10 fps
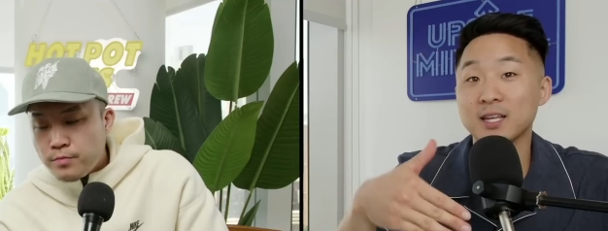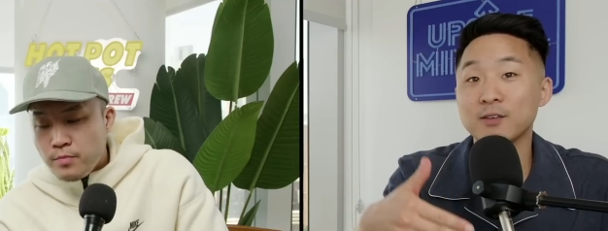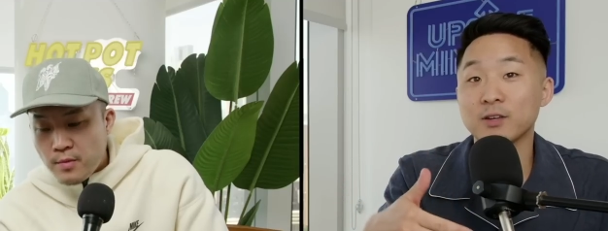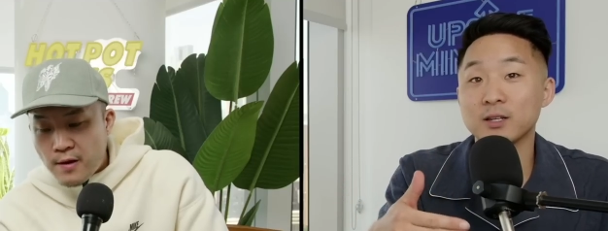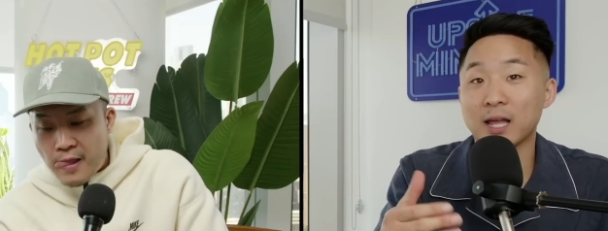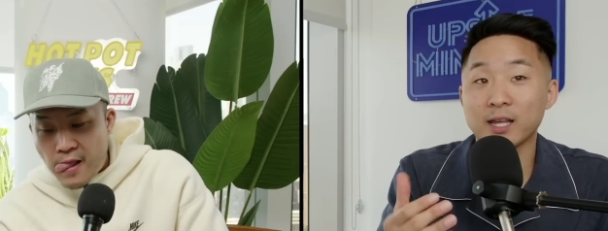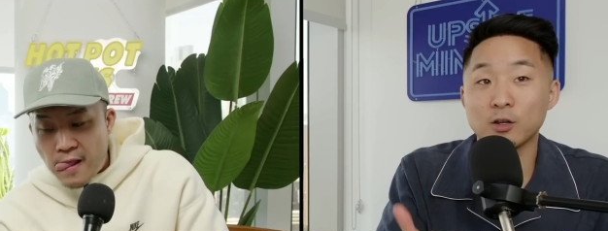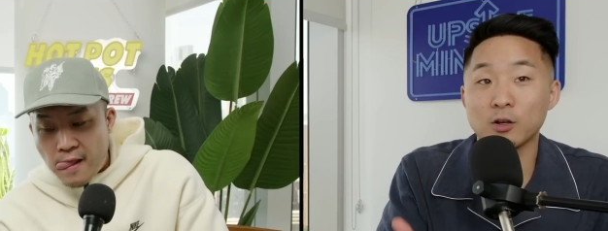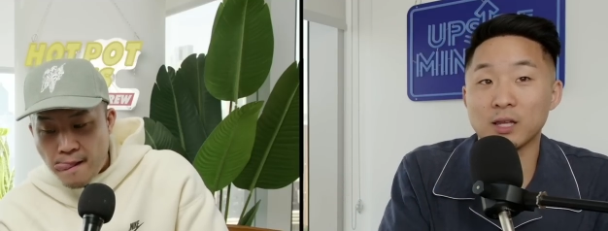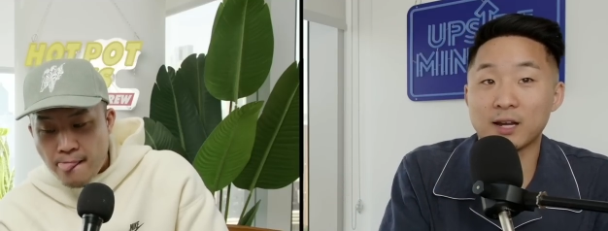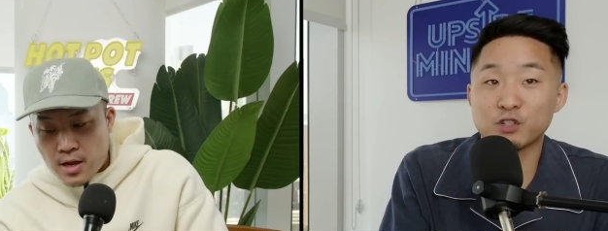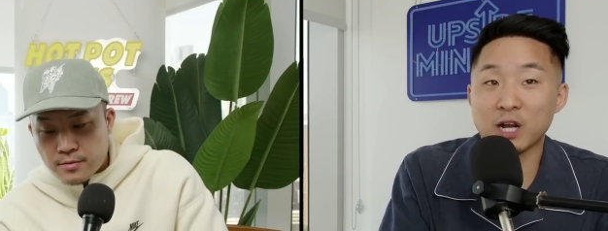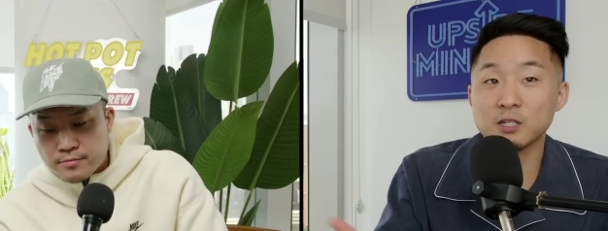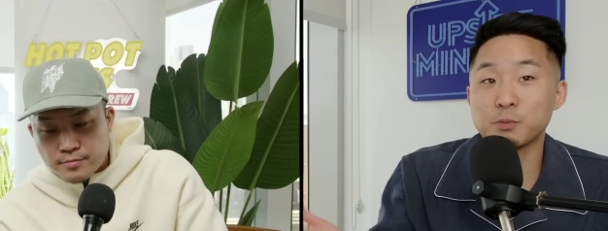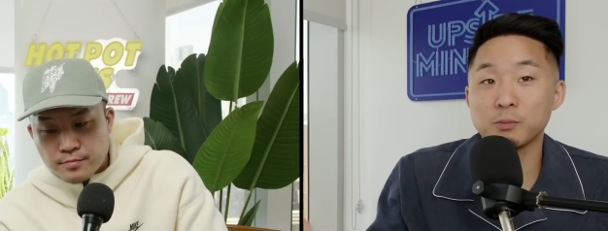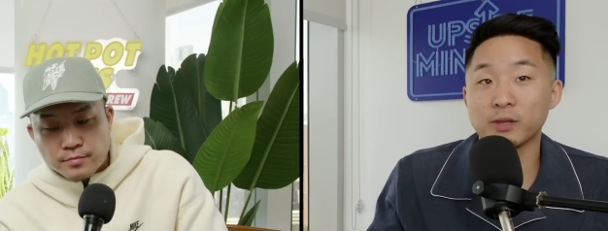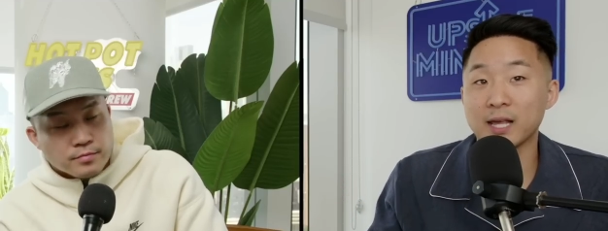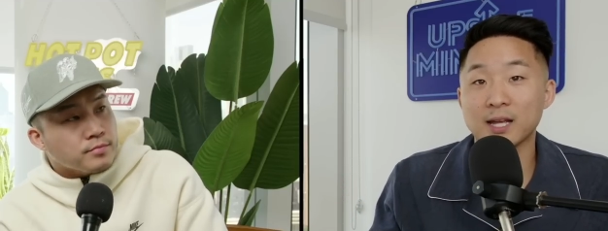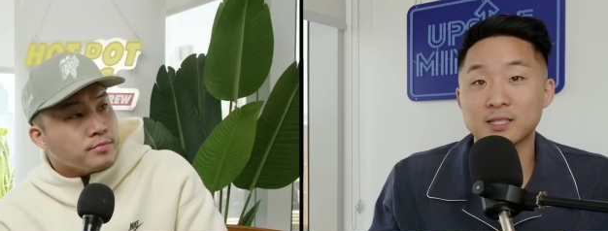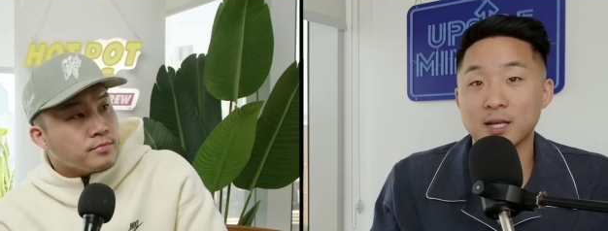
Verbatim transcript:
Speaker 1: even like, you know, a lot of Chinese people, they like to